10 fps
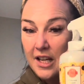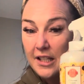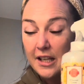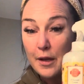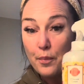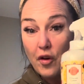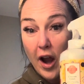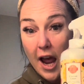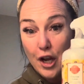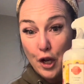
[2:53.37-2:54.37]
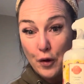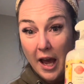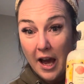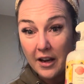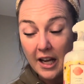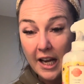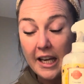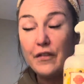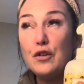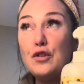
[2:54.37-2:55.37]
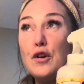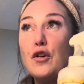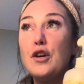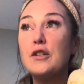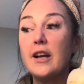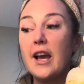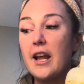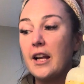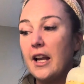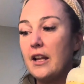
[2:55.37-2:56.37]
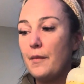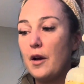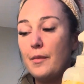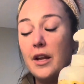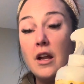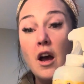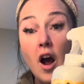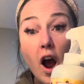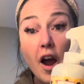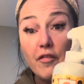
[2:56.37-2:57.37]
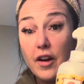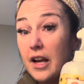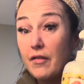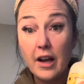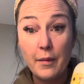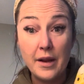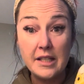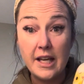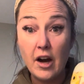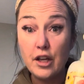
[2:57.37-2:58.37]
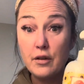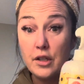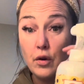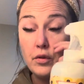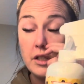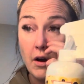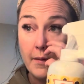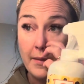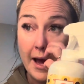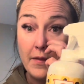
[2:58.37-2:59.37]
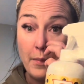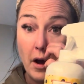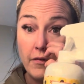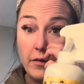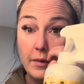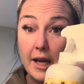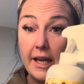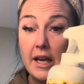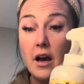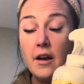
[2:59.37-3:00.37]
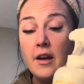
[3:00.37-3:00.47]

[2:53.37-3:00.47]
So it's a brand new counter clean. If you do not use our counter clean at the moment, I really recommend it. I use it all the time, that and the bathroom cleaner.